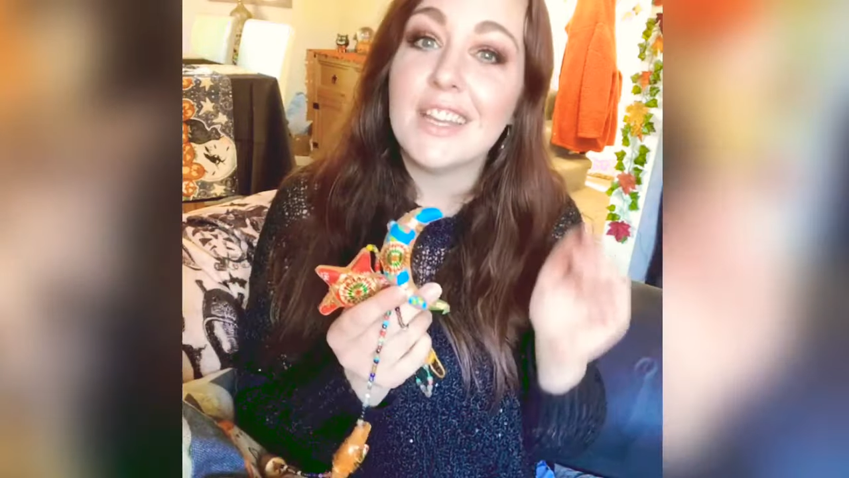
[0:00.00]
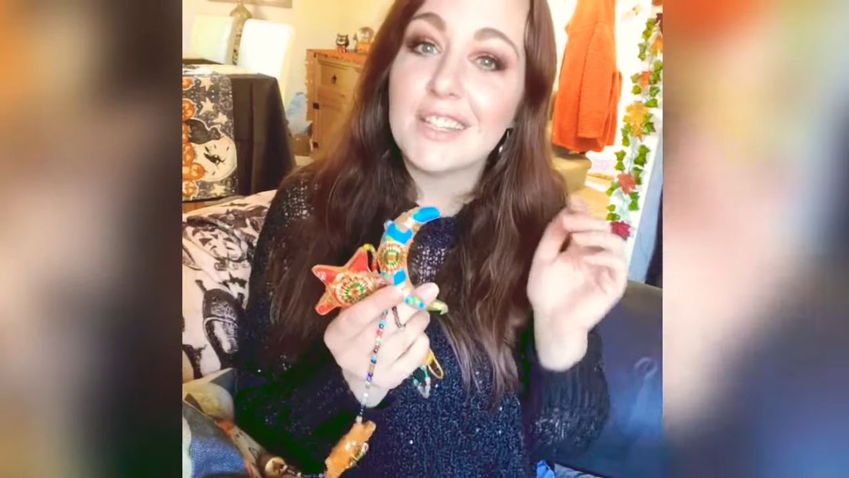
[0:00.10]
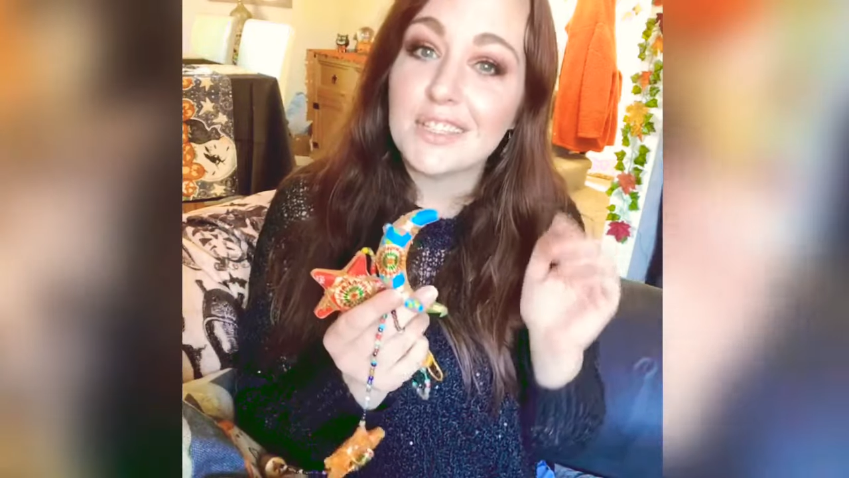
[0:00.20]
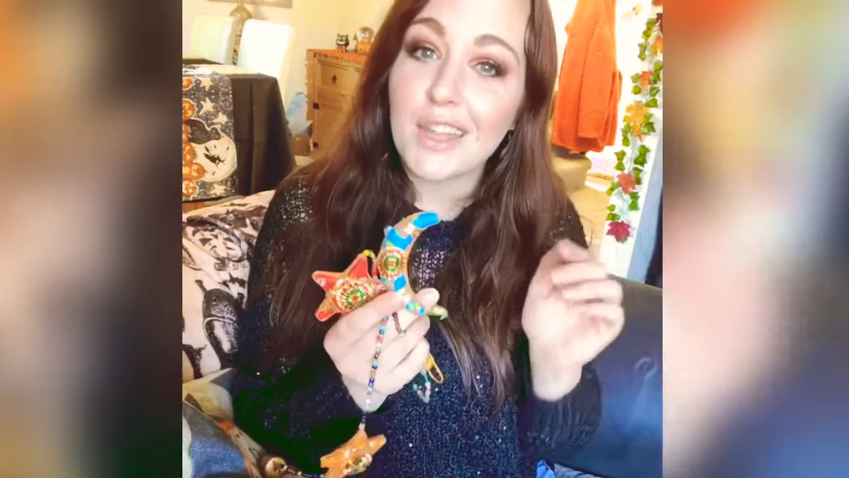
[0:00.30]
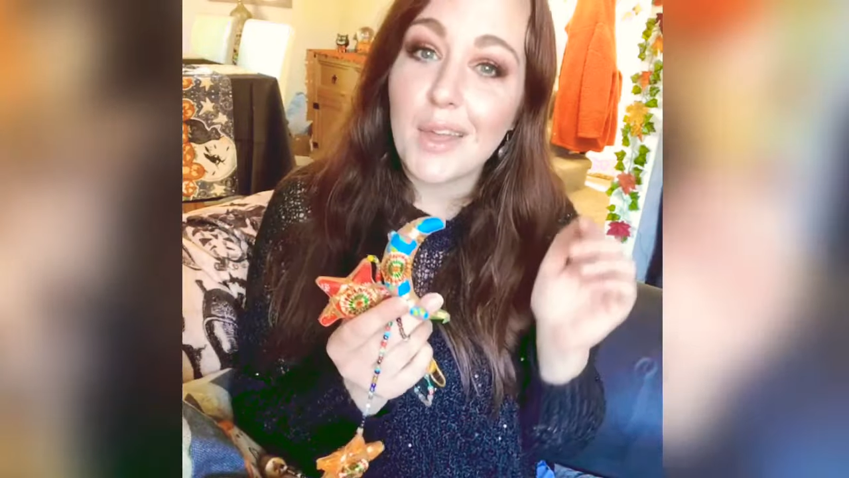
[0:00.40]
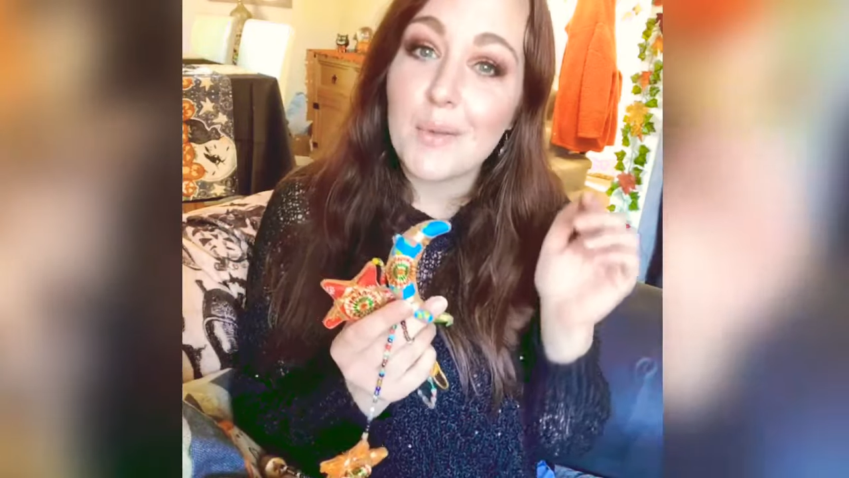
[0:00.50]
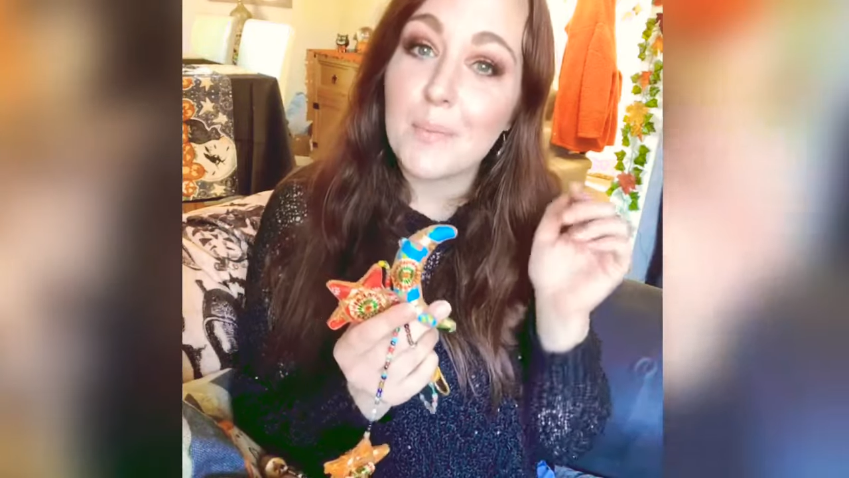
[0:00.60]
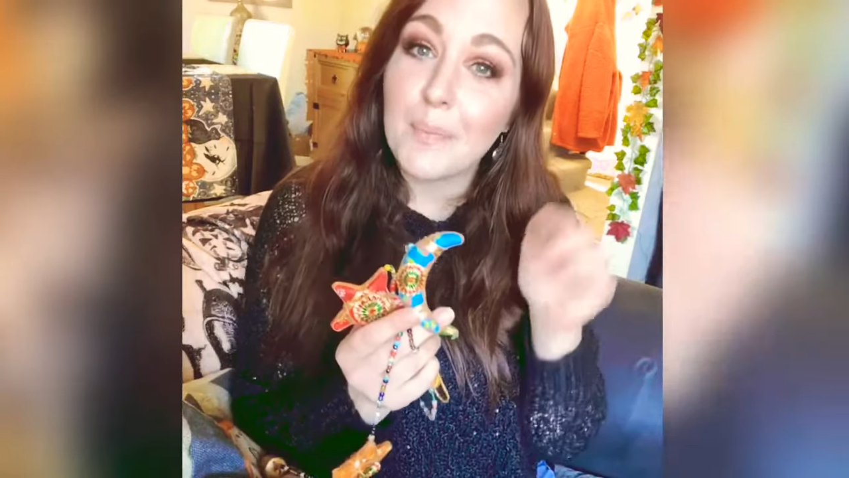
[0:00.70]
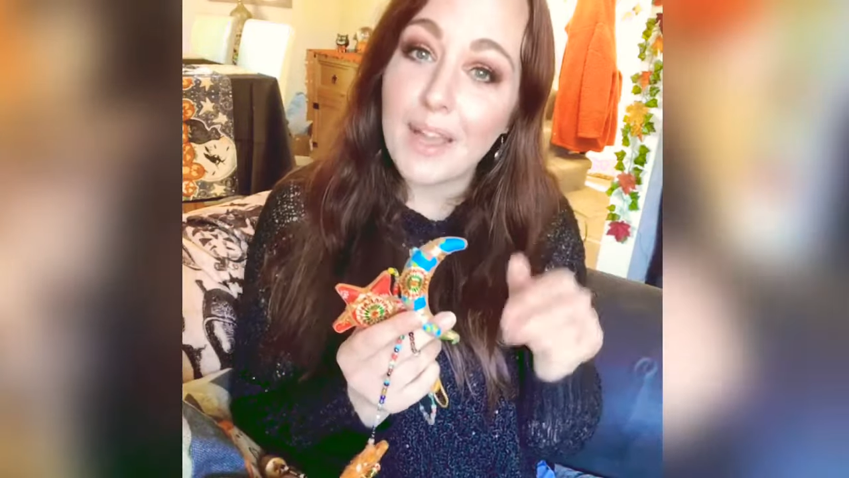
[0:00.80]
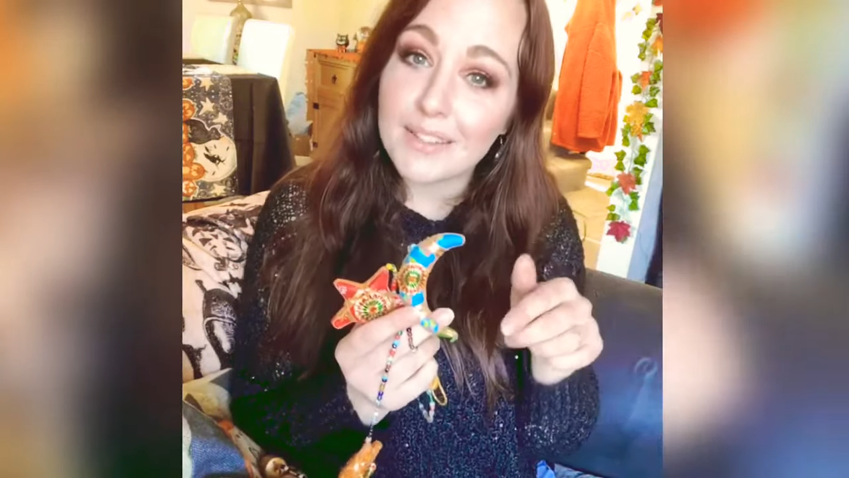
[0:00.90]
So
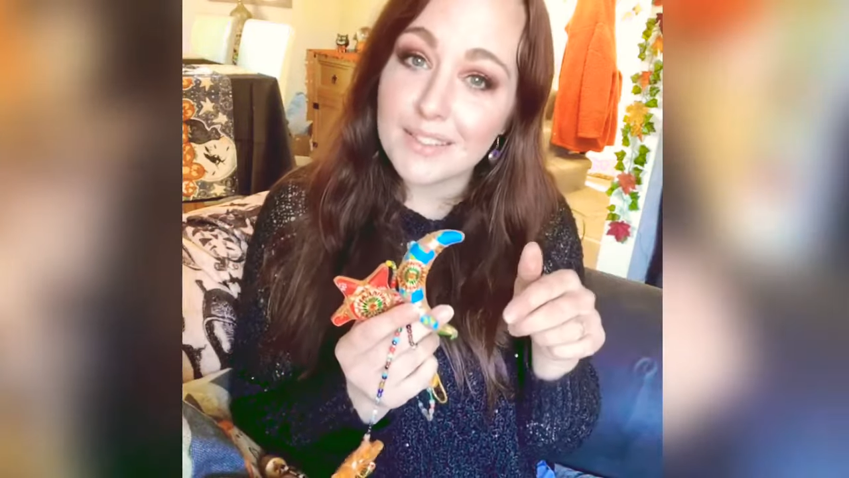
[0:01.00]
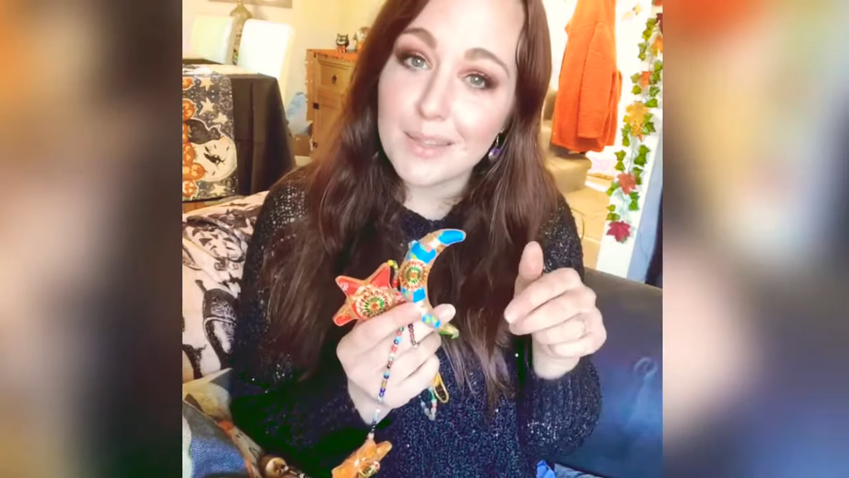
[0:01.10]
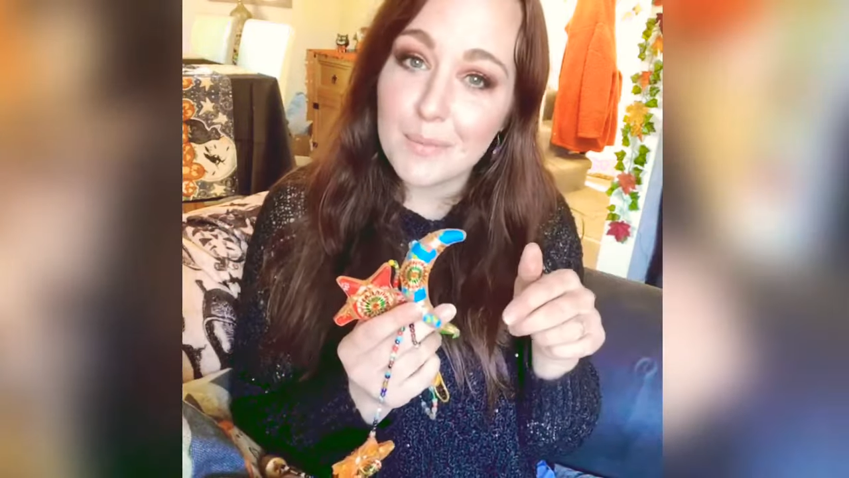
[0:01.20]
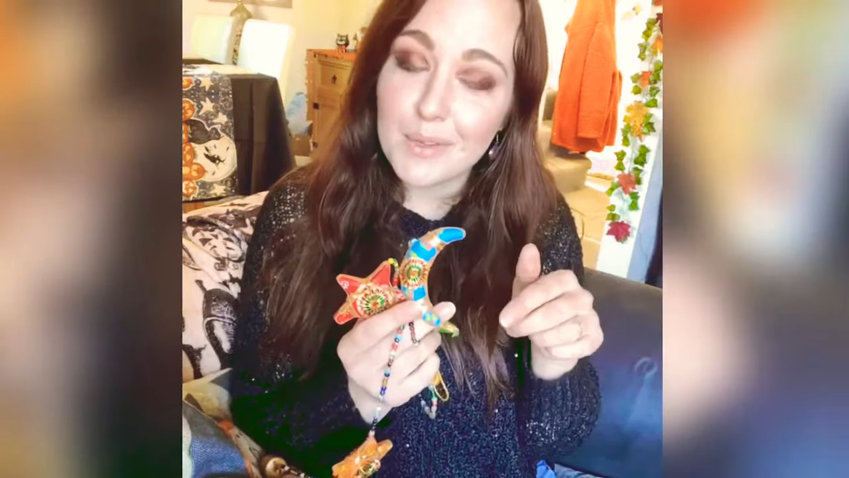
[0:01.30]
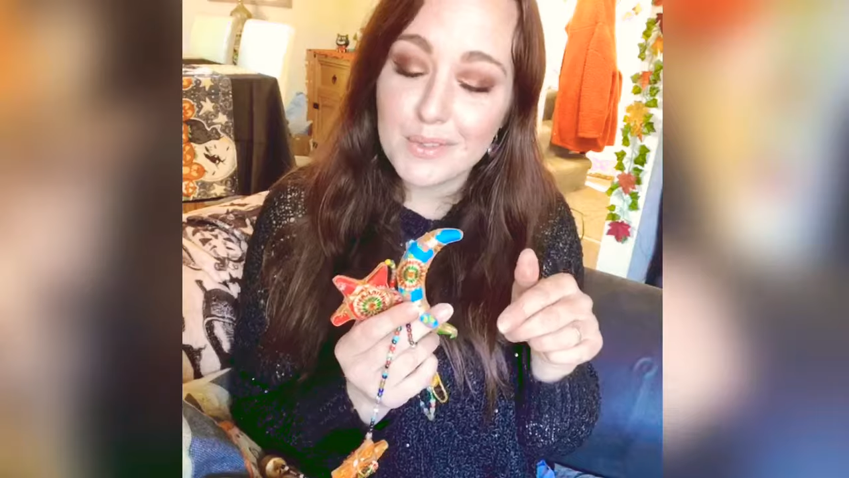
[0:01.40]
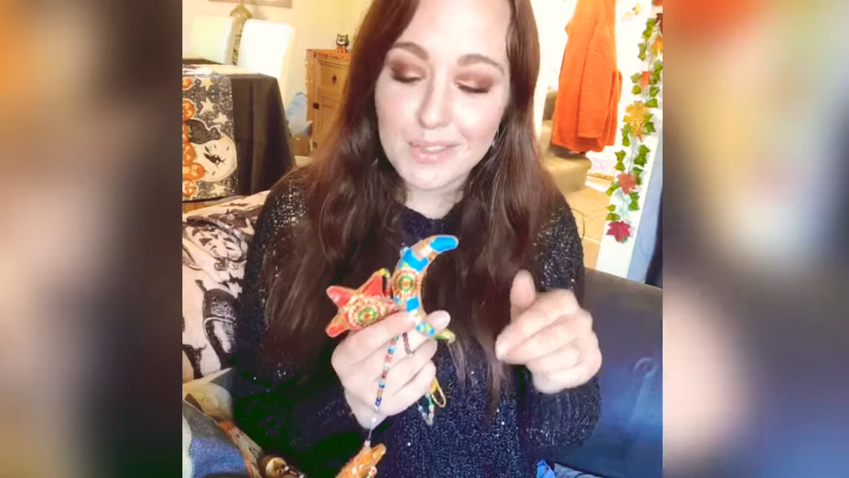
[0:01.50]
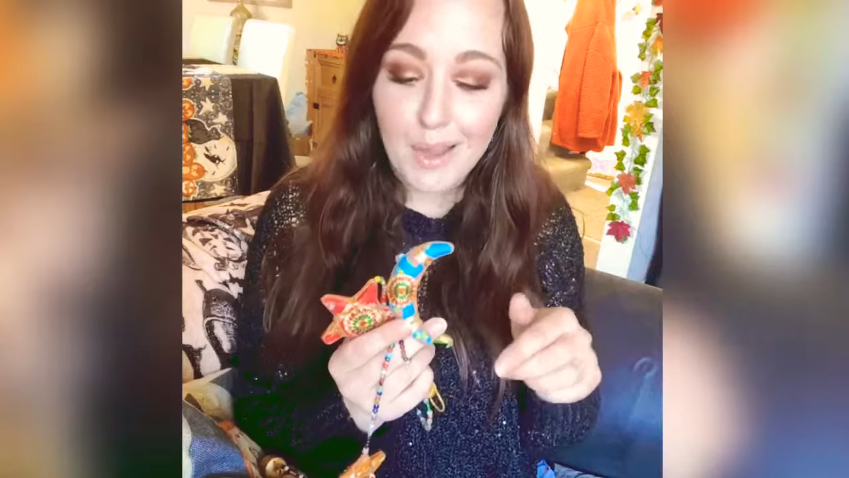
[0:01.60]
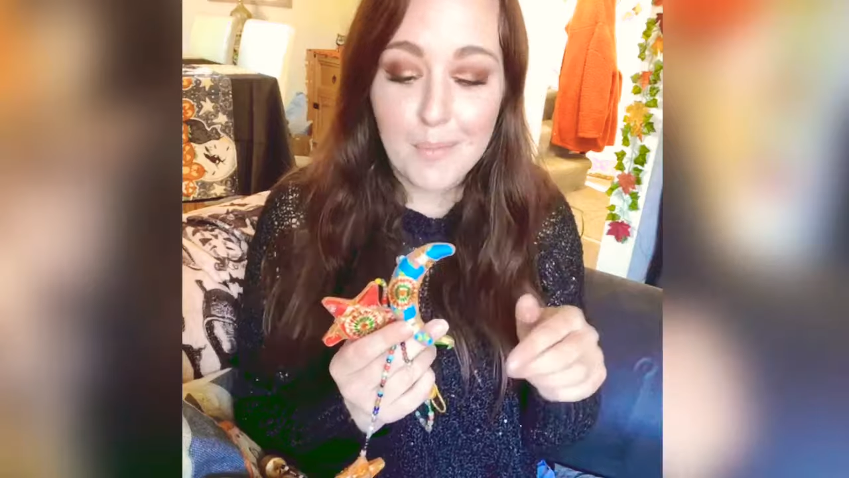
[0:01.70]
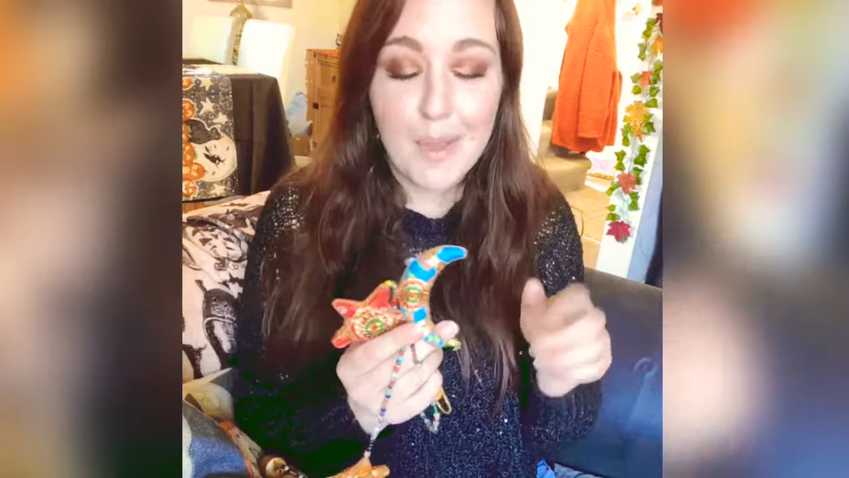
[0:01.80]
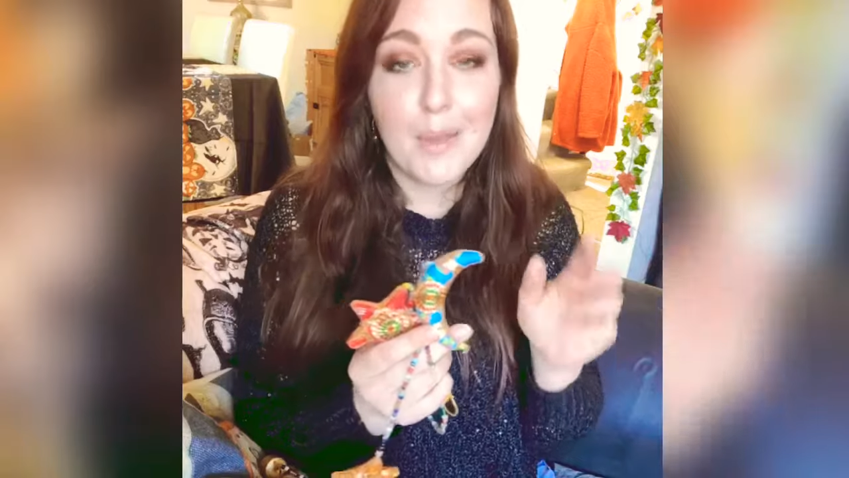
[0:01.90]
back to the
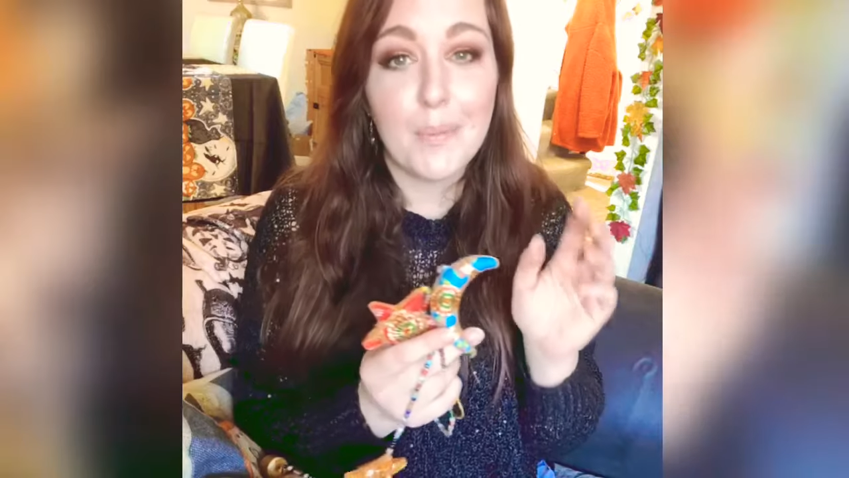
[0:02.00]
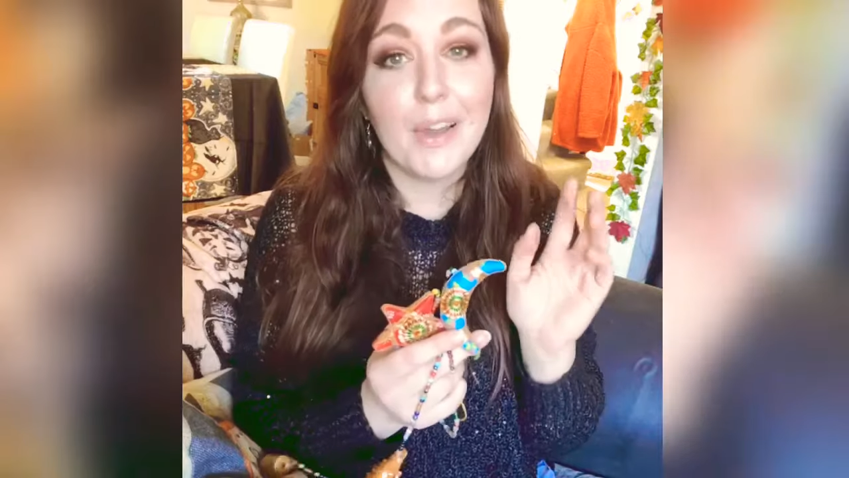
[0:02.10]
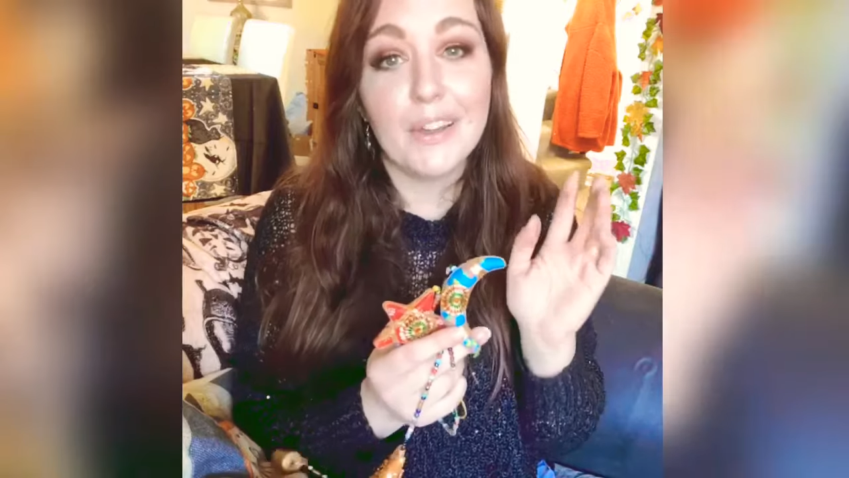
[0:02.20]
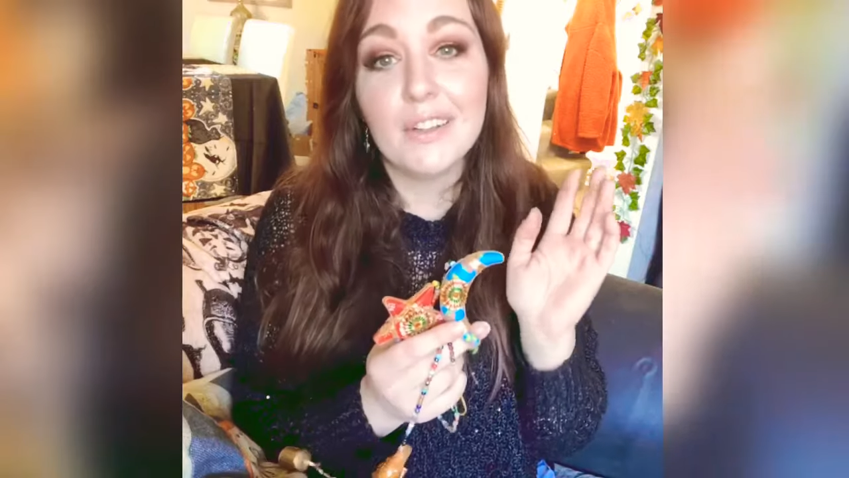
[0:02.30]
Moonstar Mobile.